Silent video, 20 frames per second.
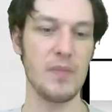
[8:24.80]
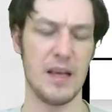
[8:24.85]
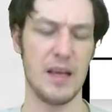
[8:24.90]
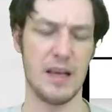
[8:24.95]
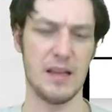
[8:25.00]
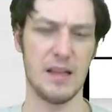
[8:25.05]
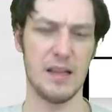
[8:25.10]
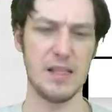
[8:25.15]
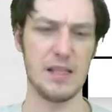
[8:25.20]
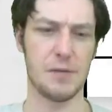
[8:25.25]

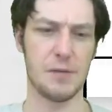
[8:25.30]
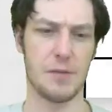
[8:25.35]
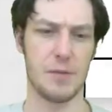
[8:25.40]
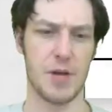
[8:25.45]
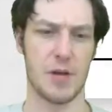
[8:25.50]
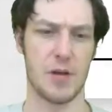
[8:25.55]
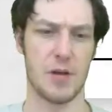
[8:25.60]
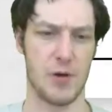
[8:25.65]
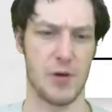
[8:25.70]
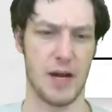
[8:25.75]
at least from
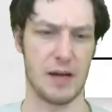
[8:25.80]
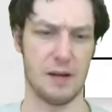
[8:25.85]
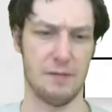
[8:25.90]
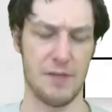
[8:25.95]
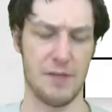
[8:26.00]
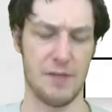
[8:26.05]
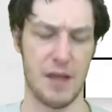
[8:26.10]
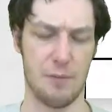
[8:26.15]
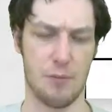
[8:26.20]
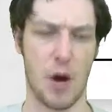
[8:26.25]
the other deck,
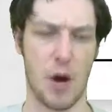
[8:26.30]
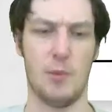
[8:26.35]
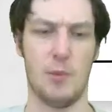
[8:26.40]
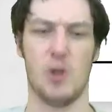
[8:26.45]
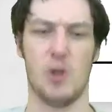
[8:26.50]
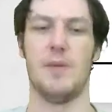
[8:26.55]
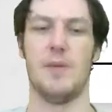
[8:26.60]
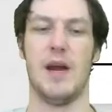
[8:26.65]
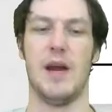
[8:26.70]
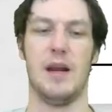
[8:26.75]
if they Primal
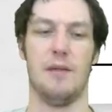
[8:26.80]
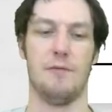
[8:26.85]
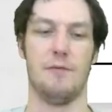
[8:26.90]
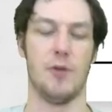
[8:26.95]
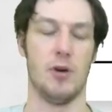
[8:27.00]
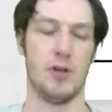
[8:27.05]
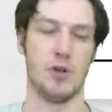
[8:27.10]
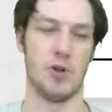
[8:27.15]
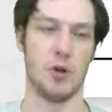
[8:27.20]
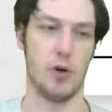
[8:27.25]
Commanded
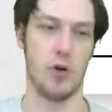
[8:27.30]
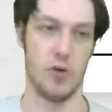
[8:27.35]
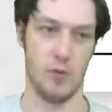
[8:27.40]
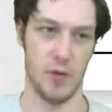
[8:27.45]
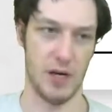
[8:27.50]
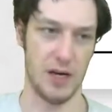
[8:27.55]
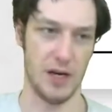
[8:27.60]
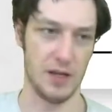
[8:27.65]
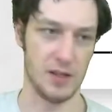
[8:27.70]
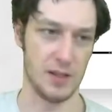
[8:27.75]
for an Eternal
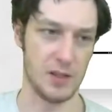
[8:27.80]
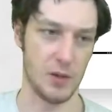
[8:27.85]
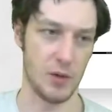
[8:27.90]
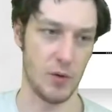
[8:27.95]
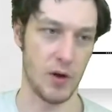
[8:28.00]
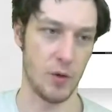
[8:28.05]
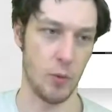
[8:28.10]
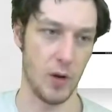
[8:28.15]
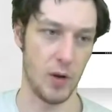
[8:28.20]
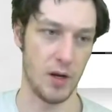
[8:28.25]
Witness, you
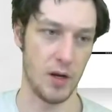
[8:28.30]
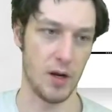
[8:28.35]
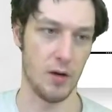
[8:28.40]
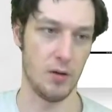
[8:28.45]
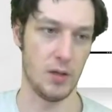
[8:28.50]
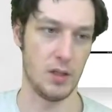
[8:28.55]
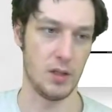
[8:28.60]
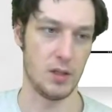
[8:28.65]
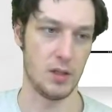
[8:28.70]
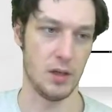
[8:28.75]
had a
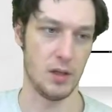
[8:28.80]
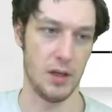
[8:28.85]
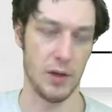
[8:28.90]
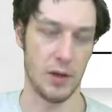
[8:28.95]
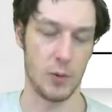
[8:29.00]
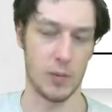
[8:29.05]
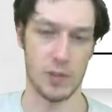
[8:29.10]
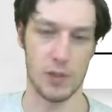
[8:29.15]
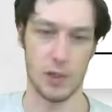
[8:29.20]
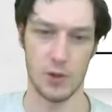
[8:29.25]
window to
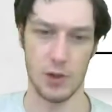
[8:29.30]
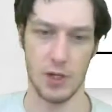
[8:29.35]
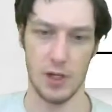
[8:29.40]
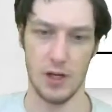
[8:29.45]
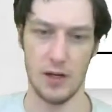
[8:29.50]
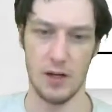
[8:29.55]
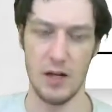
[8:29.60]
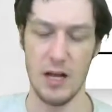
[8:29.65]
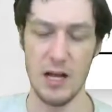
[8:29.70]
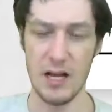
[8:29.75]
Inquisition
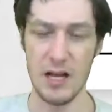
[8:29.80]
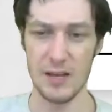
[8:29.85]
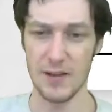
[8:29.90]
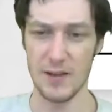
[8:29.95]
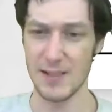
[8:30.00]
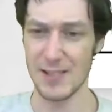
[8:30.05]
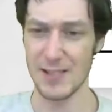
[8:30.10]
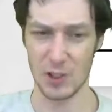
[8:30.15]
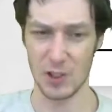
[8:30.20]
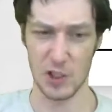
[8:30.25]
it.
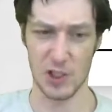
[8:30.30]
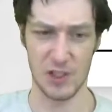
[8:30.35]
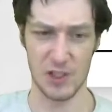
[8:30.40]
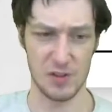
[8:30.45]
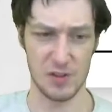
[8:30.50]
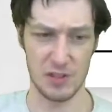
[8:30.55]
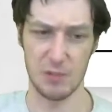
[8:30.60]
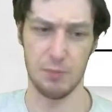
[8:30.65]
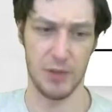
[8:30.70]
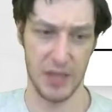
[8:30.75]
This deck
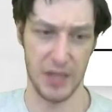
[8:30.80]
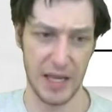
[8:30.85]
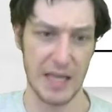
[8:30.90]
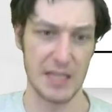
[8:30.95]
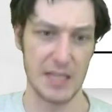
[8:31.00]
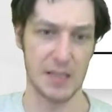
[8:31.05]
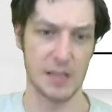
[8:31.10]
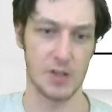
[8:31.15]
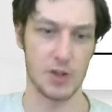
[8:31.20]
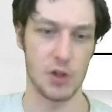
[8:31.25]
just
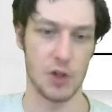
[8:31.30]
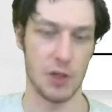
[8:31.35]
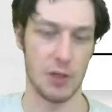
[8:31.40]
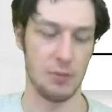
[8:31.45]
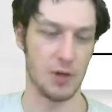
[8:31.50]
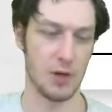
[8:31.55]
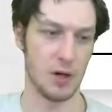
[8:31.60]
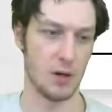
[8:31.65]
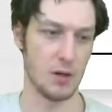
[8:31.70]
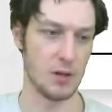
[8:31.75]
plays its
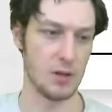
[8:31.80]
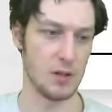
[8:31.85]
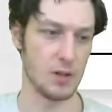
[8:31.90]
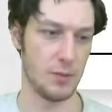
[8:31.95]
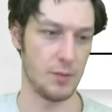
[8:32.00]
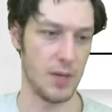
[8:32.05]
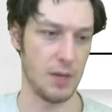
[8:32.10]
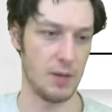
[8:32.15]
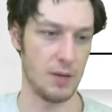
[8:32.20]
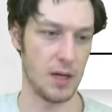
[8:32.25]
cheap cards, so
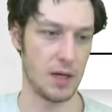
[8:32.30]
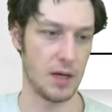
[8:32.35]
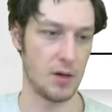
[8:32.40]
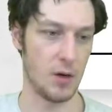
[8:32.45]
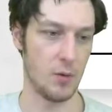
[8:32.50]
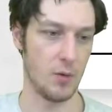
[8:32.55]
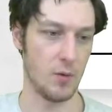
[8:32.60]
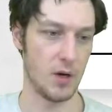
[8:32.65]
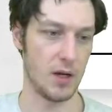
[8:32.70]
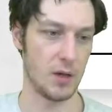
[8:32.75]
maybe I
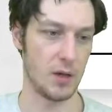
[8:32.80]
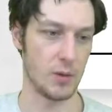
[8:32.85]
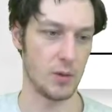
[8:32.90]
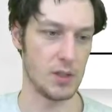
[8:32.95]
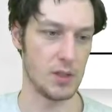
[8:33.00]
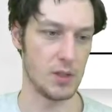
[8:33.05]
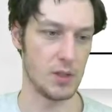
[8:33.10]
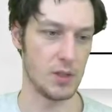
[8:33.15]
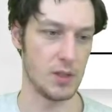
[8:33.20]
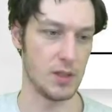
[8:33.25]
don't want
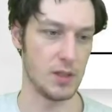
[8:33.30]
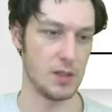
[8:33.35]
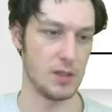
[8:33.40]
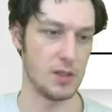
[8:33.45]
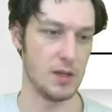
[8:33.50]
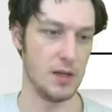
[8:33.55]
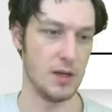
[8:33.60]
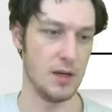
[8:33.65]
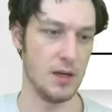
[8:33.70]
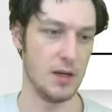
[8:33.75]
Inquisitions.
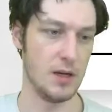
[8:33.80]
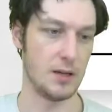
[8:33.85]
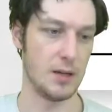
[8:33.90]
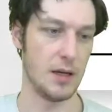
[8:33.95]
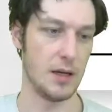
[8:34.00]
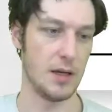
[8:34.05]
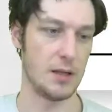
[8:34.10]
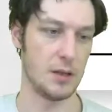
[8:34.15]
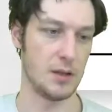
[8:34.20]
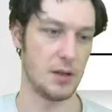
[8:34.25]
And
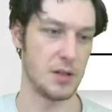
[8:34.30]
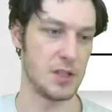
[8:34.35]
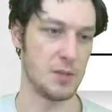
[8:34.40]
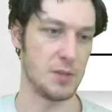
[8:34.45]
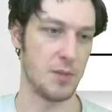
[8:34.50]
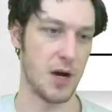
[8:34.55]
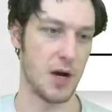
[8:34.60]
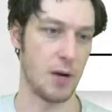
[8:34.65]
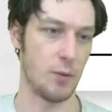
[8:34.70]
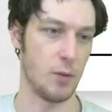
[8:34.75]
then
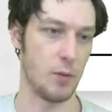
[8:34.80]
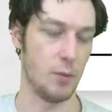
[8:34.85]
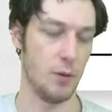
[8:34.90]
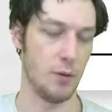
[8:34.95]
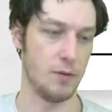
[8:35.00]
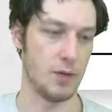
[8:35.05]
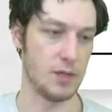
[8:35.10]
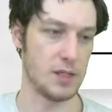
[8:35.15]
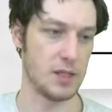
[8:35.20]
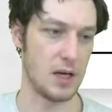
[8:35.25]
spot
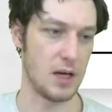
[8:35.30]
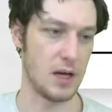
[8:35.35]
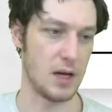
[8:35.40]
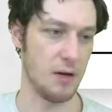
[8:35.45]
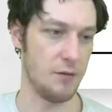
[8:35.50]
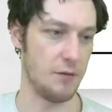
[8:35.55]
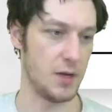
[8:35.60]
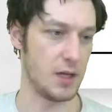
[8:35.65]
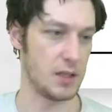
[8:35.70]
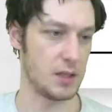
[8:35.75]
removal is
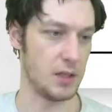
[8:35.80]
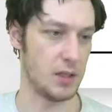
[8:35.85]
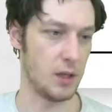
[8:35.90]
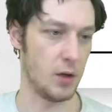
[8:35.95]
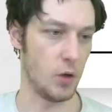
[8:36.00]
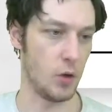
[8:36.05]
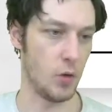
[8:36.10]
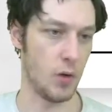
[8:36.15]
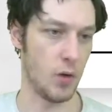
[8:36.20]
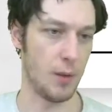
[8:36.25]
obviously
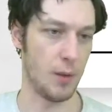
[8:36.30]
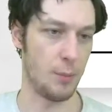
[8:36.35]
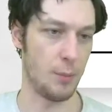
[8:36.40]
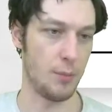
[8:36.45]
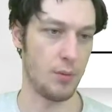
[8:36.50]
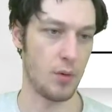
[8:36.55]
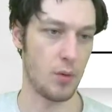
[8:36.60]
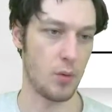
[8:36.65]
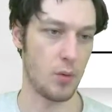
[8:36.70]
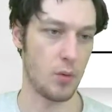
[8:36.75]
quite
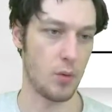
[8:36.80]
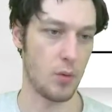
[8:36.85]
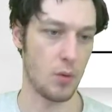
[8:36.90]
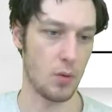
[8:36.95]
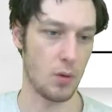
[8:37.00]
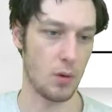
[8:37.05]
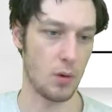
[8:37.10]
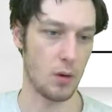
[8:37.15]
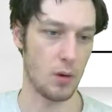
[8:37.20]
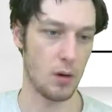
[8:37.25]

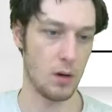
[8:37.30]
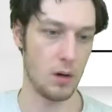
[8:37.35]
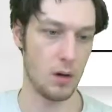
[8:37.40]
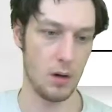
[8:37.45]
poor.